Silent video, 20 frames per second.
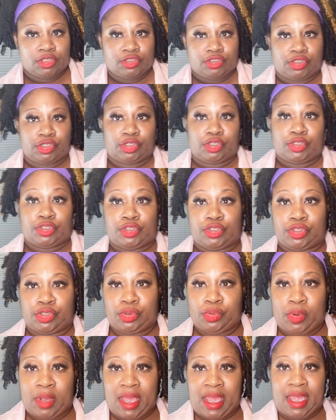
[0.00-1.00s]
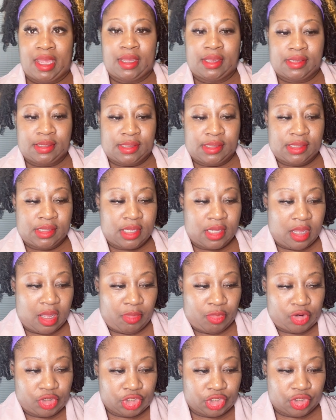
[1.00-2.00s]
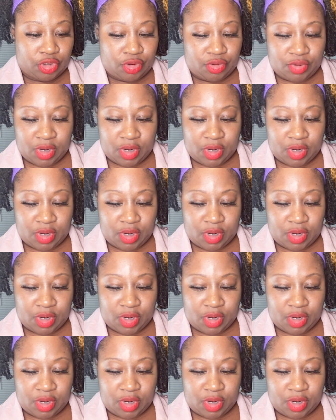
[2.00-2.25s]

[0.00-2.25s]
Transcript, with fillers: to a 2X. I'm going to show you